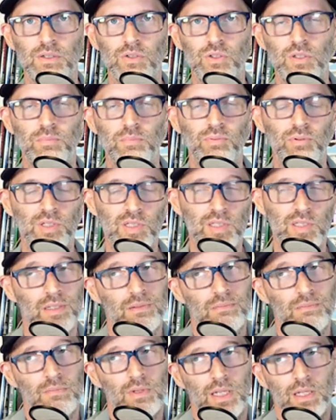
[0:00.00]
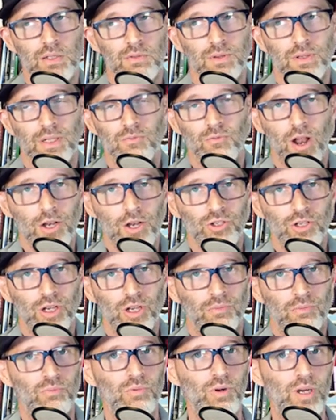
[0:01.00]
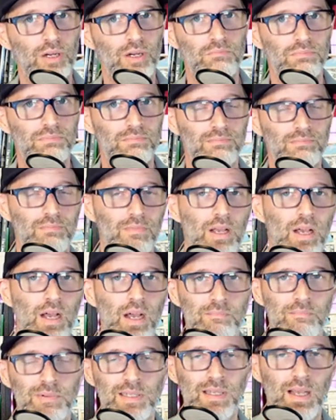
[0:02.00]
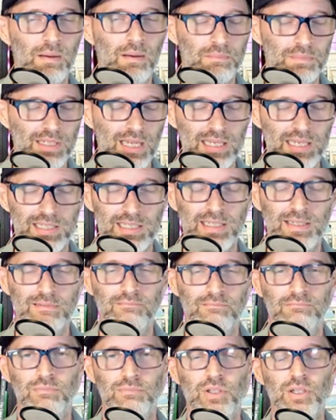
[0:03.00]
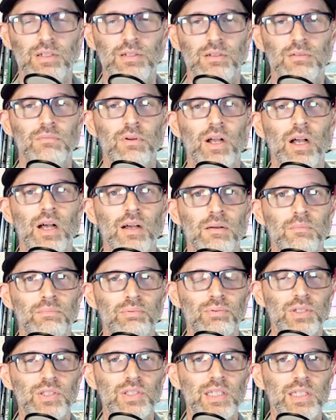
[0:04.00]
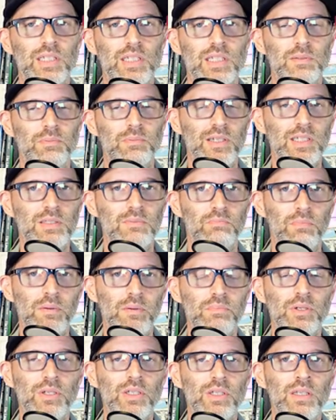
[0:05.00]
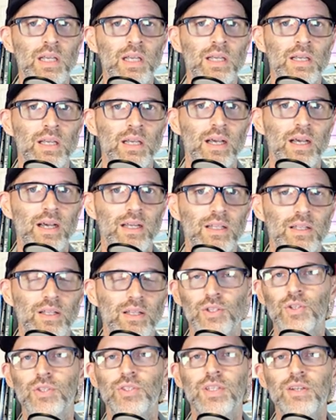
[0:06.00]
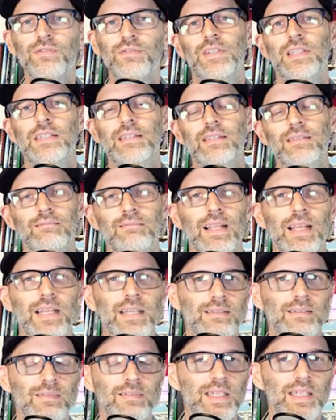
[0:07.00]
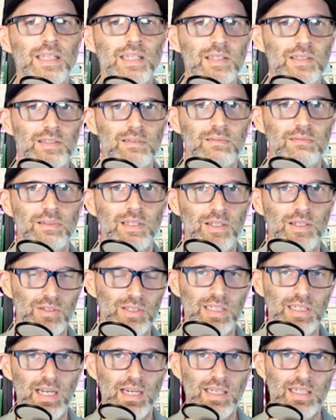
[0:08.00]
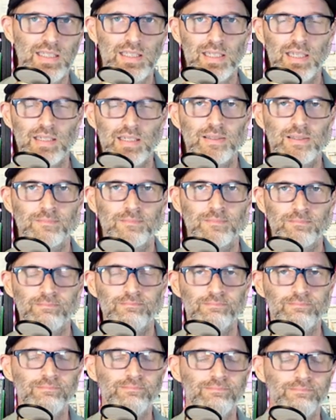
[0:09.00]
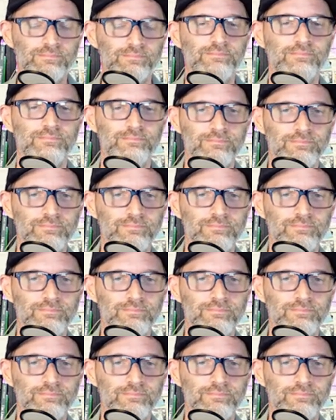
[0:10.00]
to prison in, in Russia, where I'm, I'm guessing their uh, prison experience might be uh, a little different than yeah, it is here in the 100, United States. 100%.